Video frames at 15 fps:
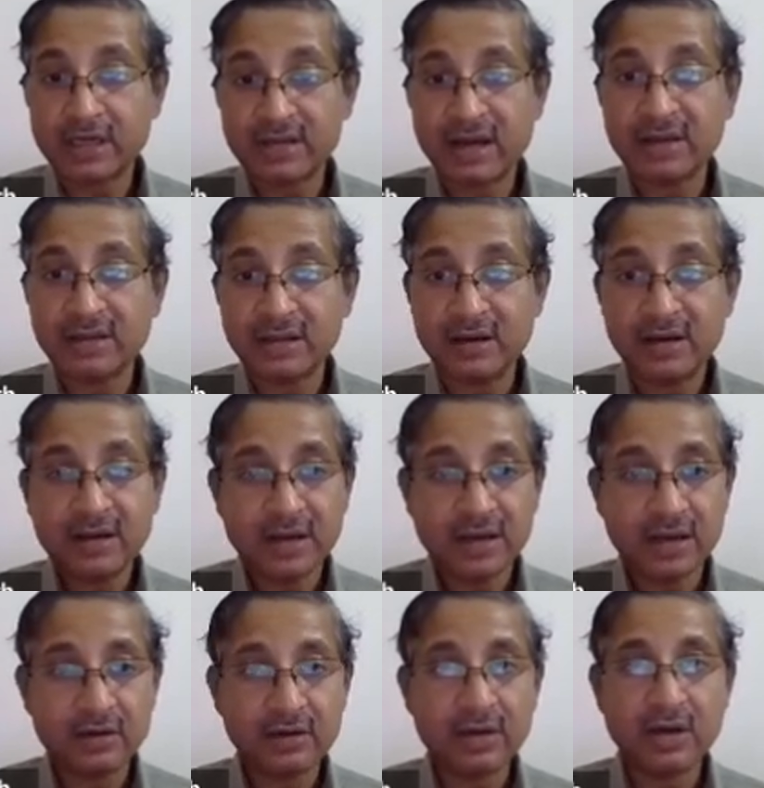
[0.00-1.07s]
is another
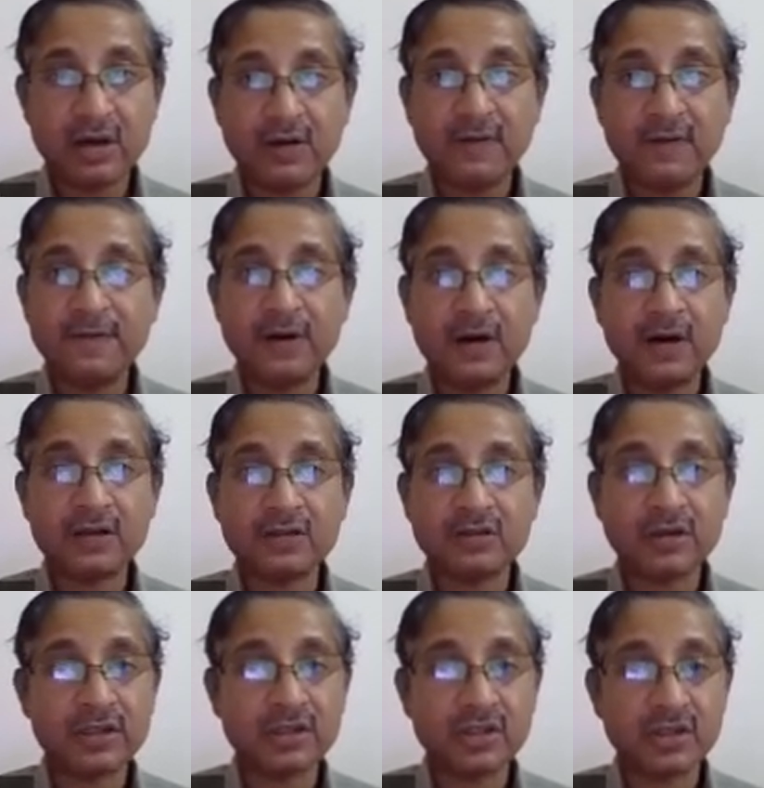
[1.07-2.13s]
area of
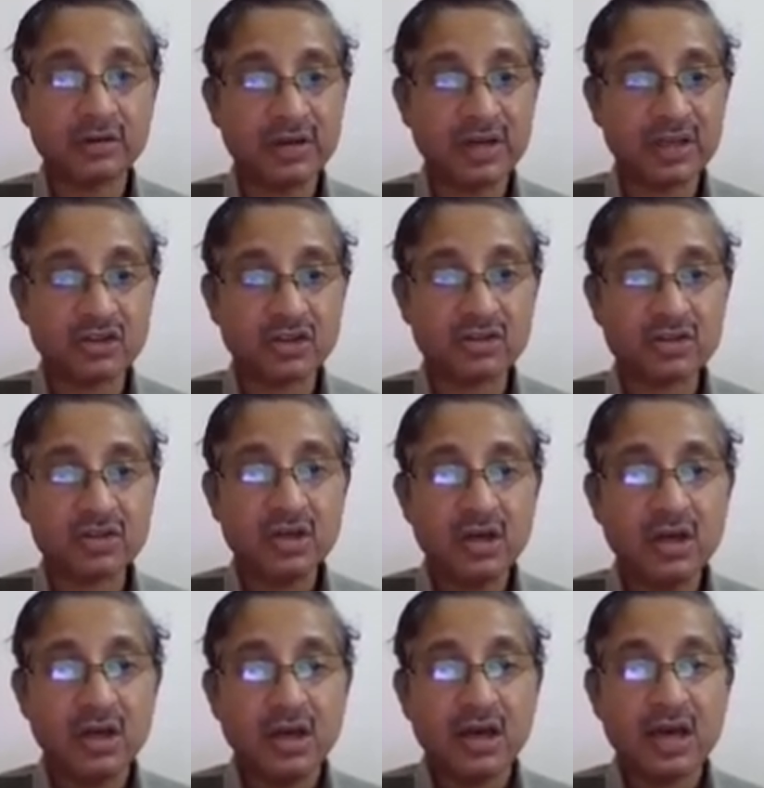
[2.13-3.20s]
strategic relations.
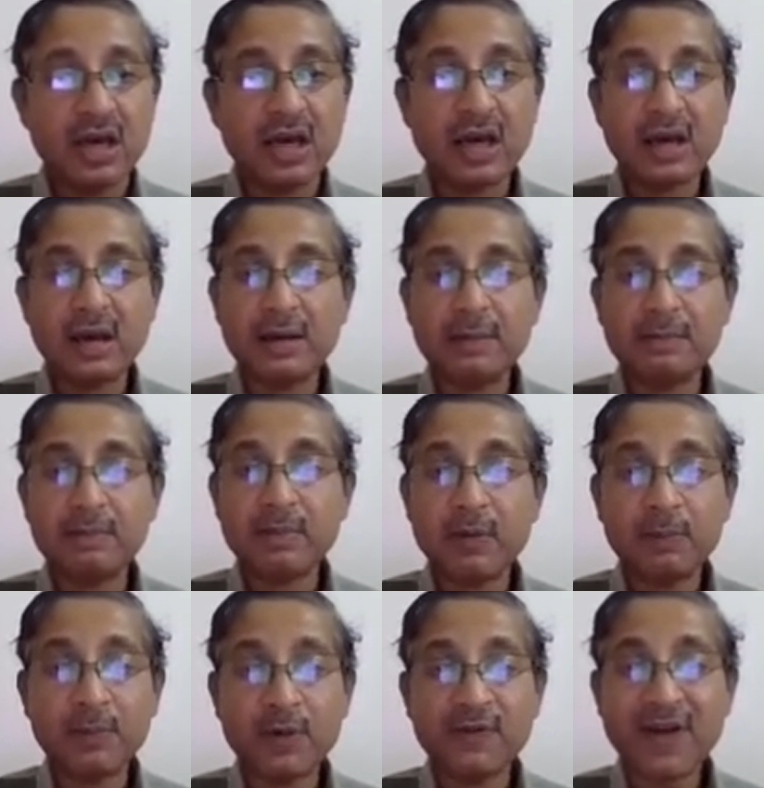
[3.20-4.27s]

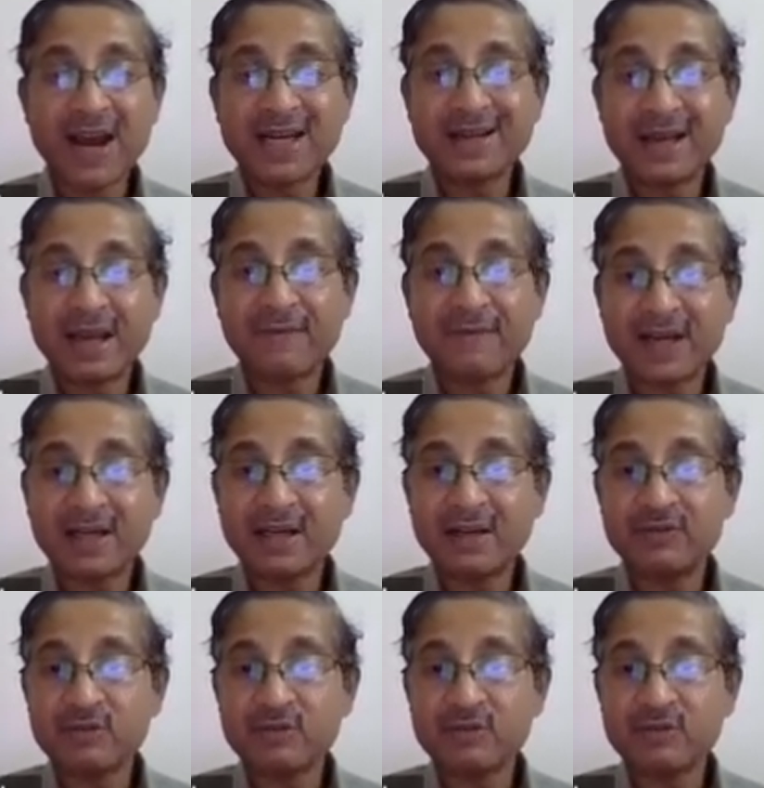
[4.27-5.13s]
Providing effective